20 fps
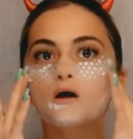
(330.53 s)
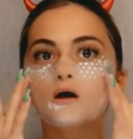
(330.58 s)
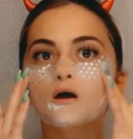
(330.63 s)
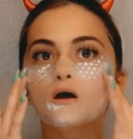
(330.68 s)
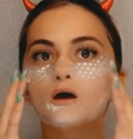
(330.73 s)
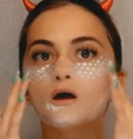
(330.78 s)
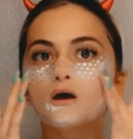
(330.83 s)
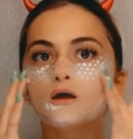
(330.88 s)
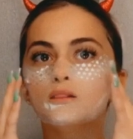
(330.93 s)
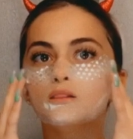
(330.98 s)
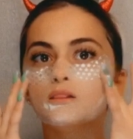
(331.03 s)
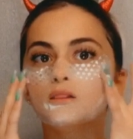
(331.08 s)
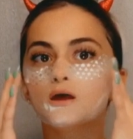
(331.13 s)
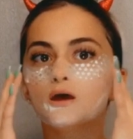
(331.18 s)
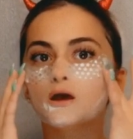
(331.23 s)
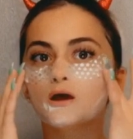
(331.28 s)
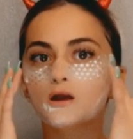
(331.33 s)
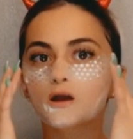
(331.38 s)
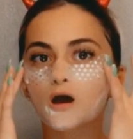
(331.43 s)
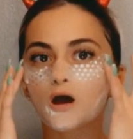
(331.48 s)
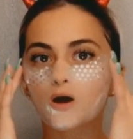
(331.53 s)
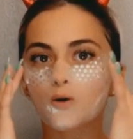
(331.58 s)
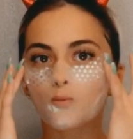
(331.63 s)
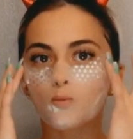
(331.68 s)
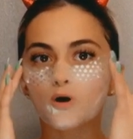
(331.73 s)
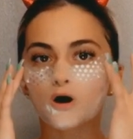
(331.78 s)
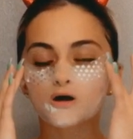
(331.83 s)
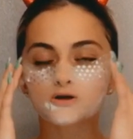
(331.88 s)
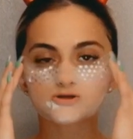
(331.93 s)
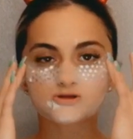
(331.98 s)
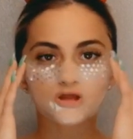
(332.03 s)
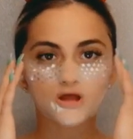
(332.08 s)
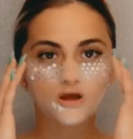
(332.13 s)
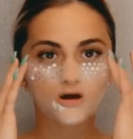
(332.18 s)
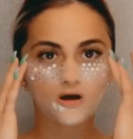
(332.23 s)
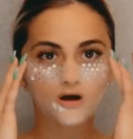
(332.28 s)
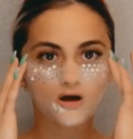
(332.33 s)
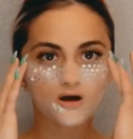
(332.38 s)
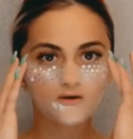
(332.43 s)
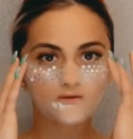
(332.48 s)
And then I wash that
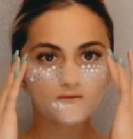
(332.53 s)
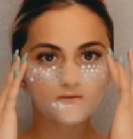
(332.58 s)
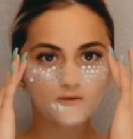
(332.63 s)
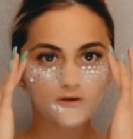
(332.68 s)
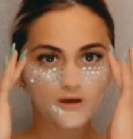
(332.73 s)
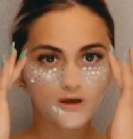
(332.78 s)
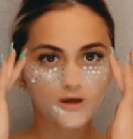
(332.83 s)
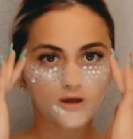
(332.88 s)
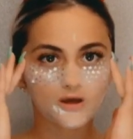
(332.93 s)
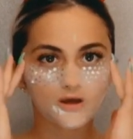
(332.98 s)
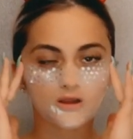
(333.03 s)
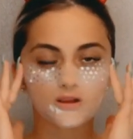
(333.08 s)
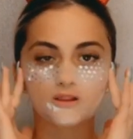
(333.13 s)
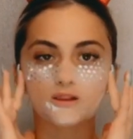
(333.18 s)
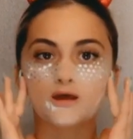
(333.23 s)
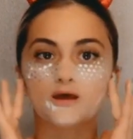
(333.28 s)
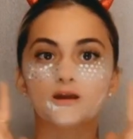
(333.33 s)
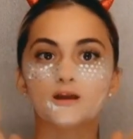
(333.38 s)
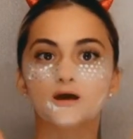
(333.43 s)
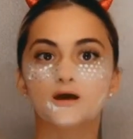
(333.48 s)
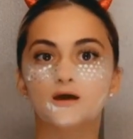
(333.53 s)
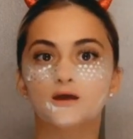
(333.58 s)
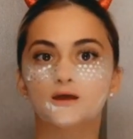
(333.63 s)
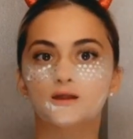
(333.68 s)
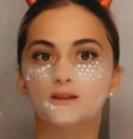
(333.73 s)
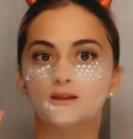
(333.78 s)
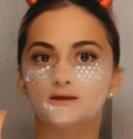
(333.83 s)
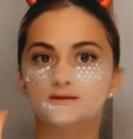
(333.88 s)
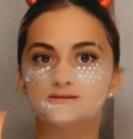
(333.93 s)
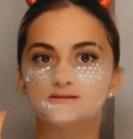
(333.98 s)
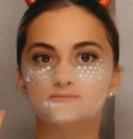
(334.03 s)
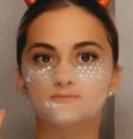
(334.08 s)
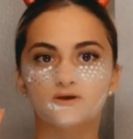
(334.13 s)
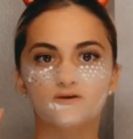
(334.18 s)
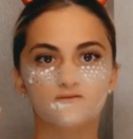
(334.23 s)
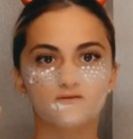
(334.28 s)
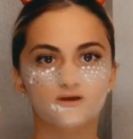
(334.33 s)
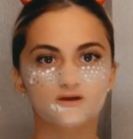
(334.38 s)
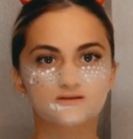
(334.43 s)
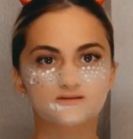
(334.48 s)
off, and then I cleanse my
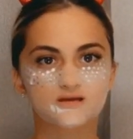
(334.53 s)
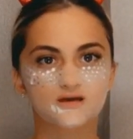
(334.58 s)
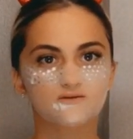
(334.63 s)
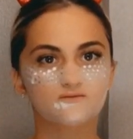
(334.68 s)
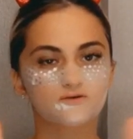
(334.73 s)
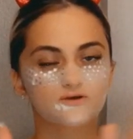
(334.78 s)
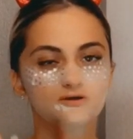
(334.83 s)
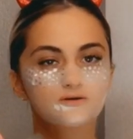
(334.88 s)
face after.